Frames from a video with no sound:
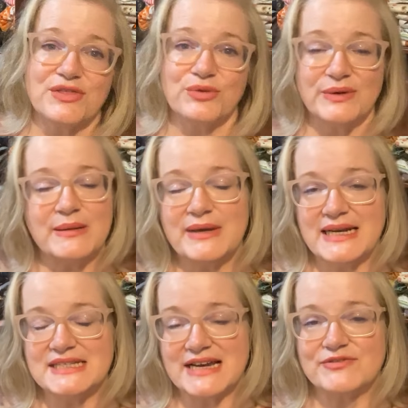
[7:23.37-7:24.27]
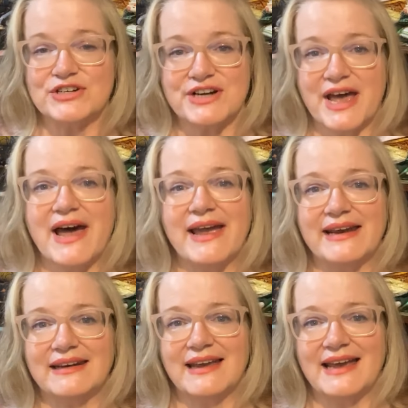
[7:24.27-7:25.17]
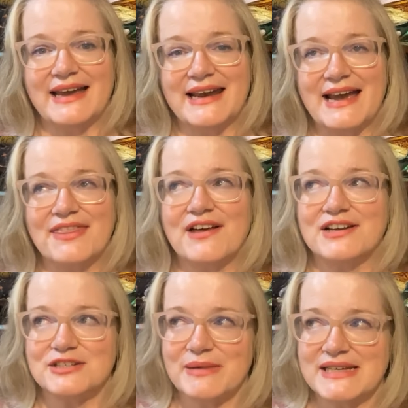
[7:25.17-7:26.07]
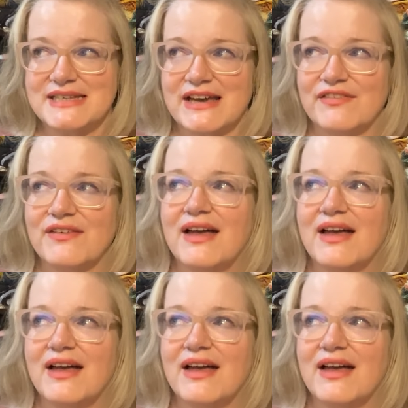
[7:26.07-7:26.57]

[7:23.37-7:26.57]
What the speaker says: 3 minutes after 9. And I thought to myself,